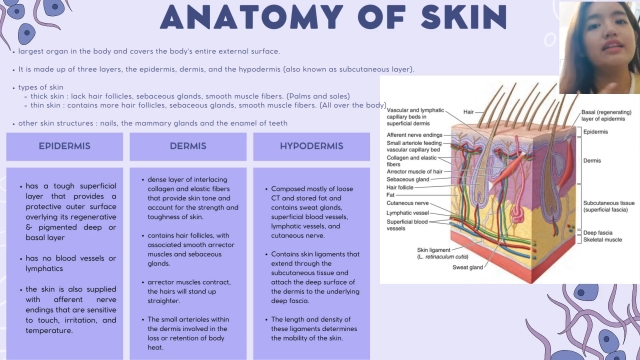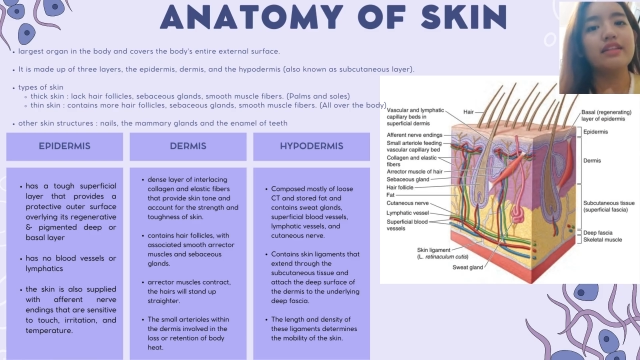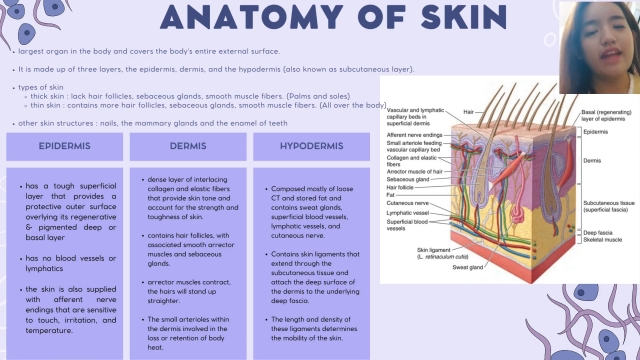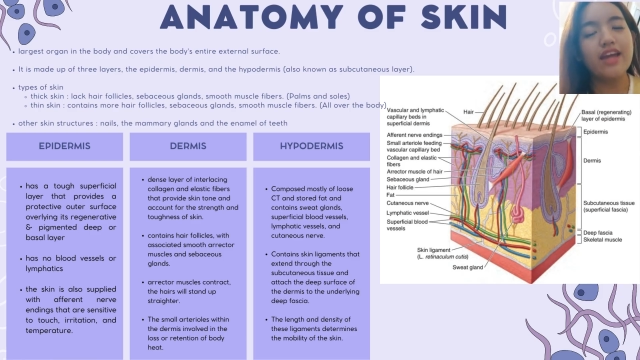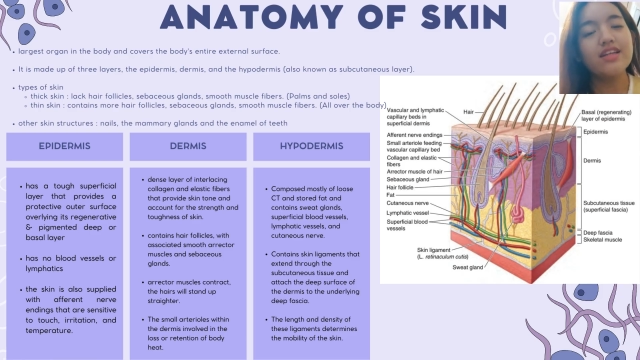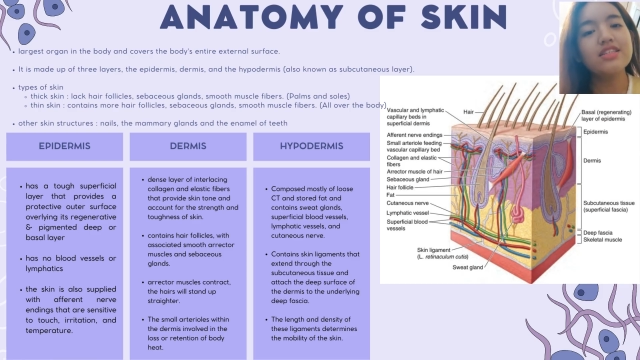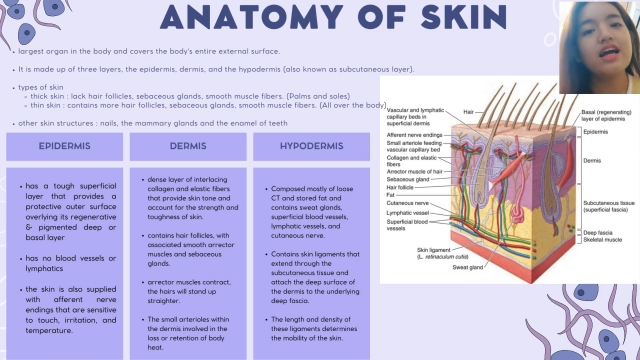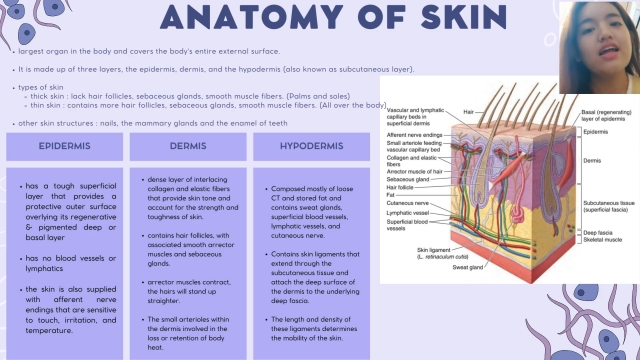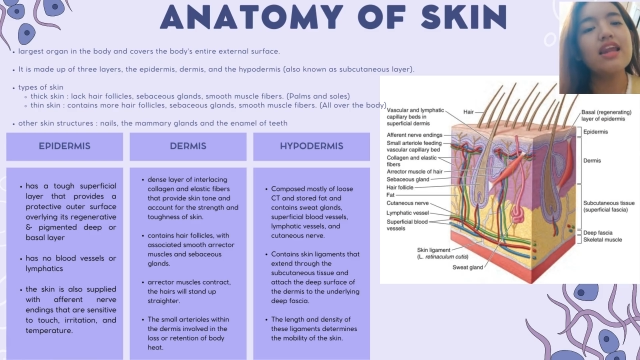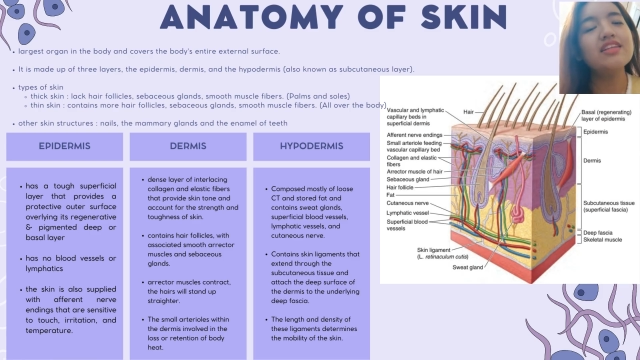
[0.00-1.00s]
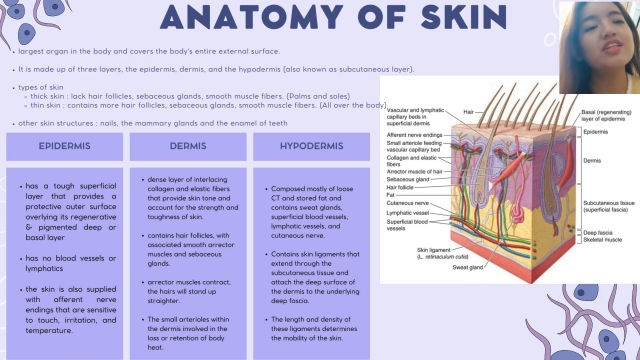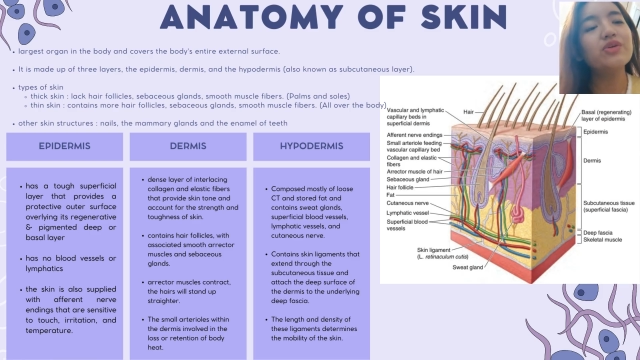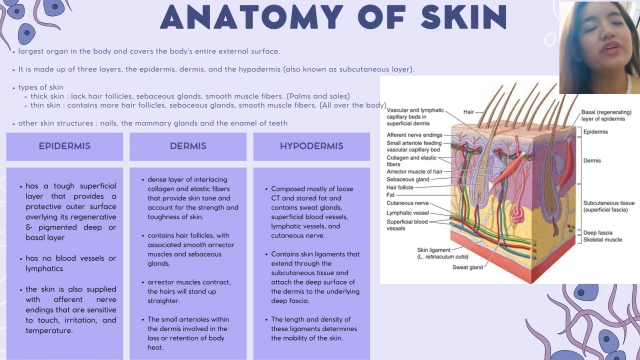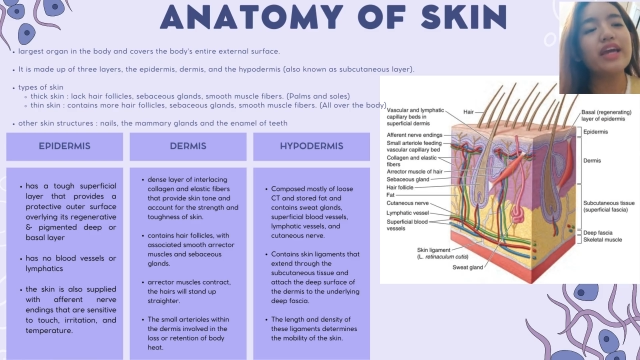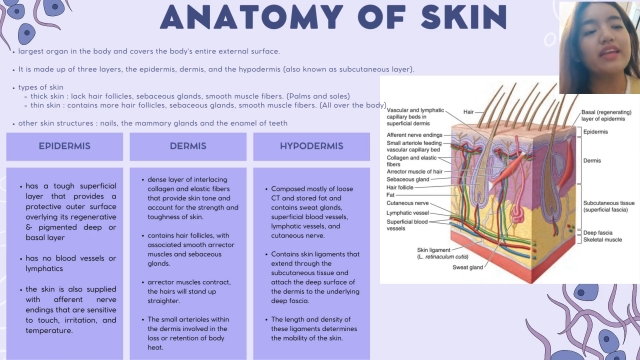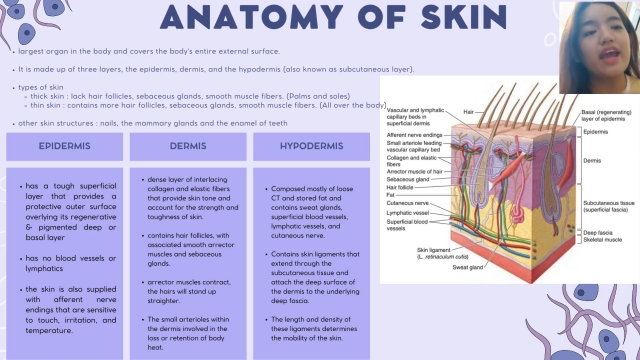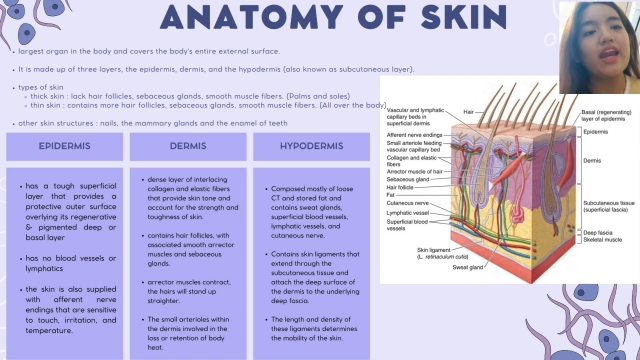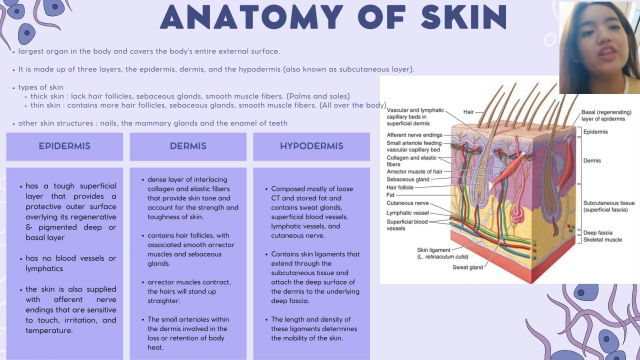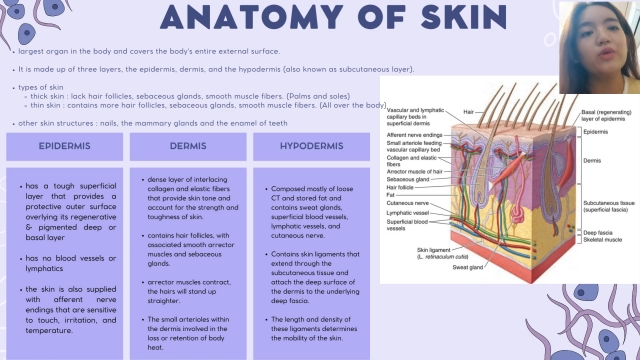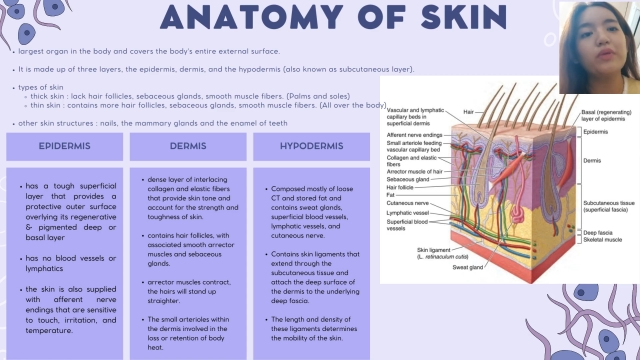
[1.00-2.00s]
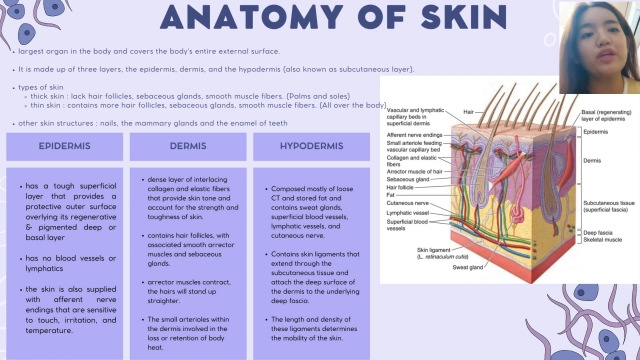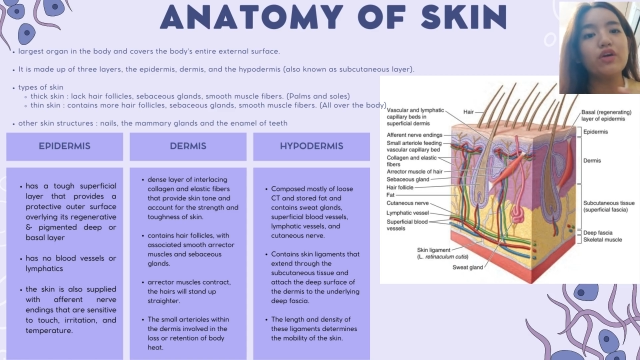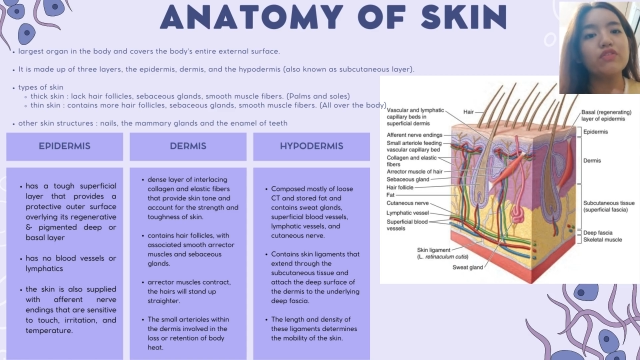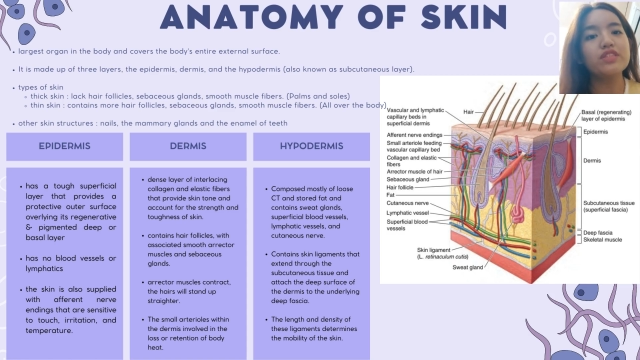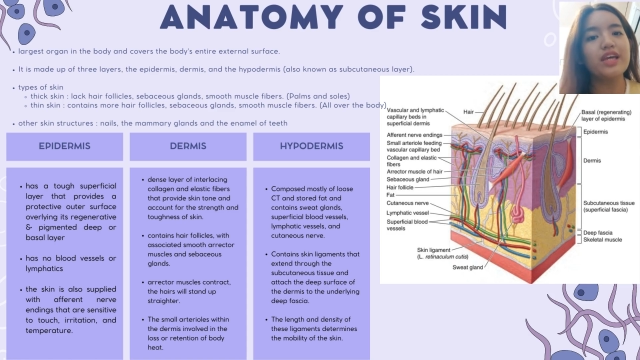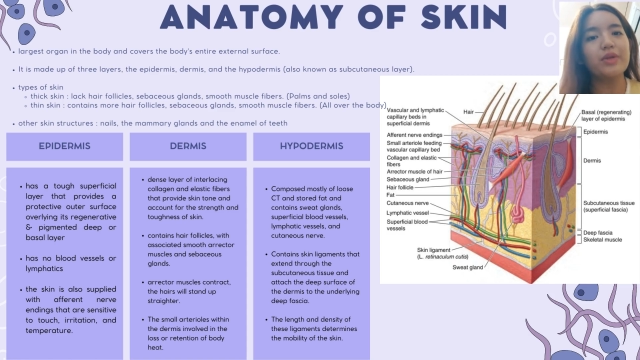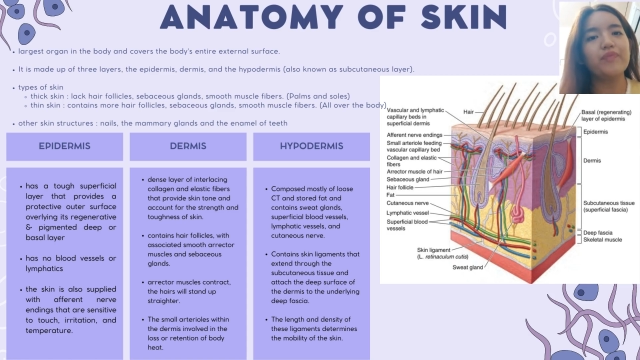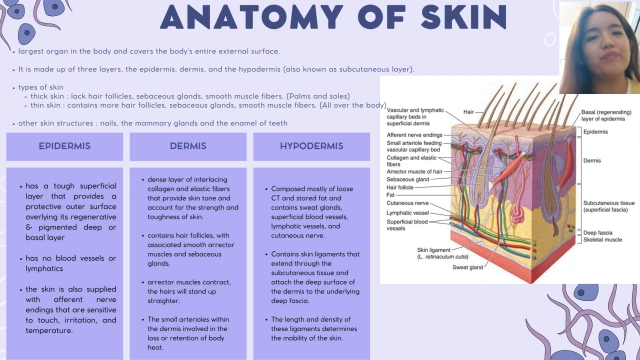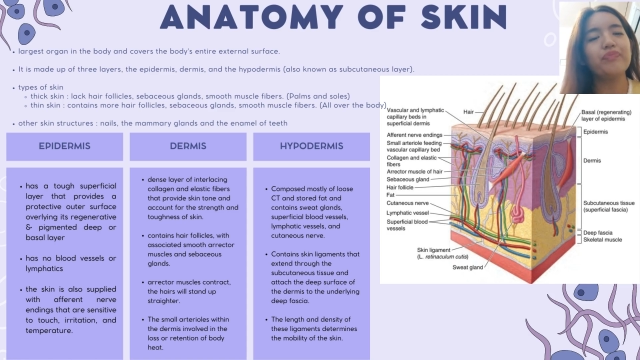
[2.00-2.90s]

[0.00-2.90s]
Next, let's look at the anatomy of skin.